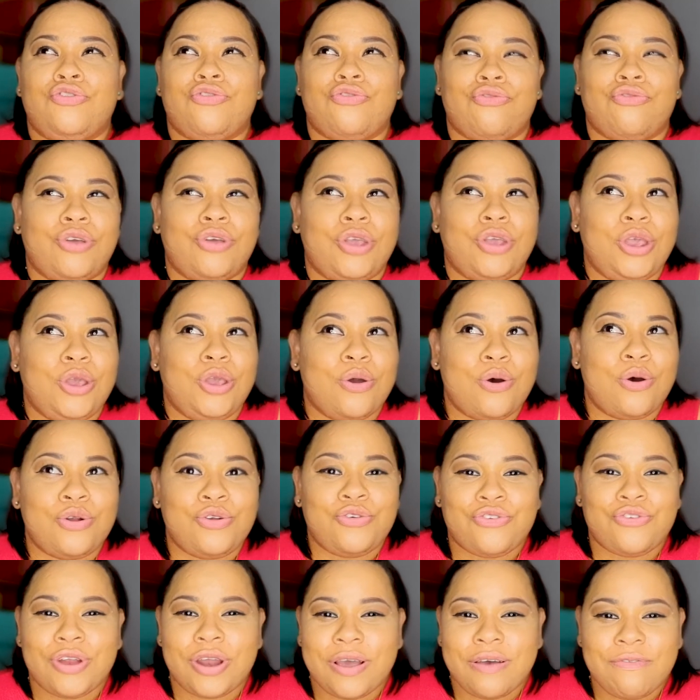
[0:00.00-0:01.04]

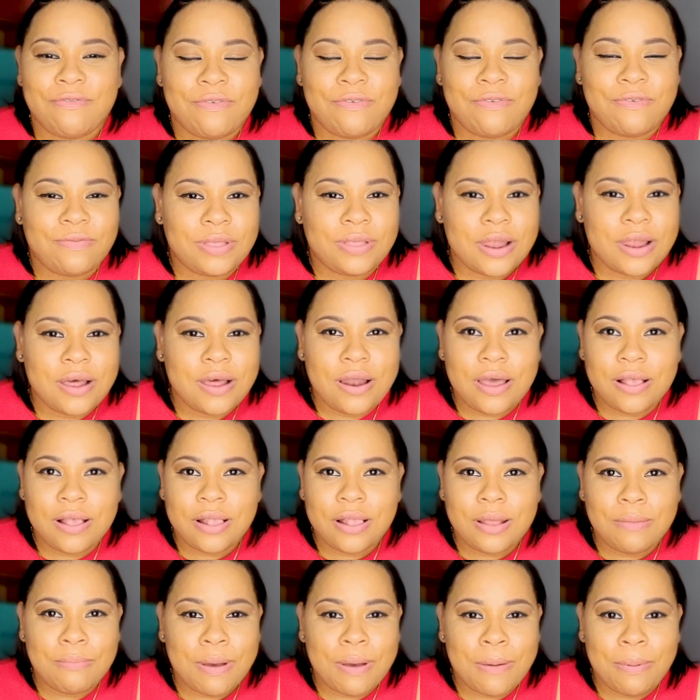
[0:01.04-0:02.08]
$350
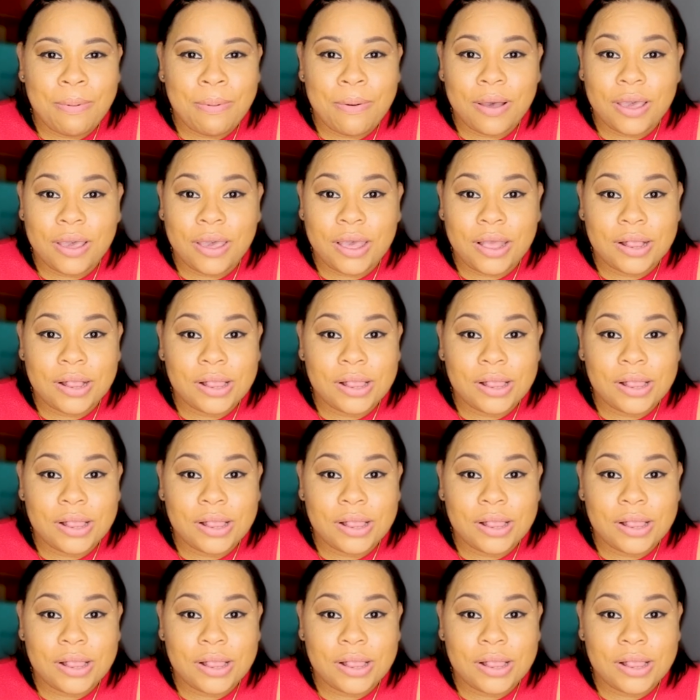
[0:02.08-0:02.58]
in my pocket,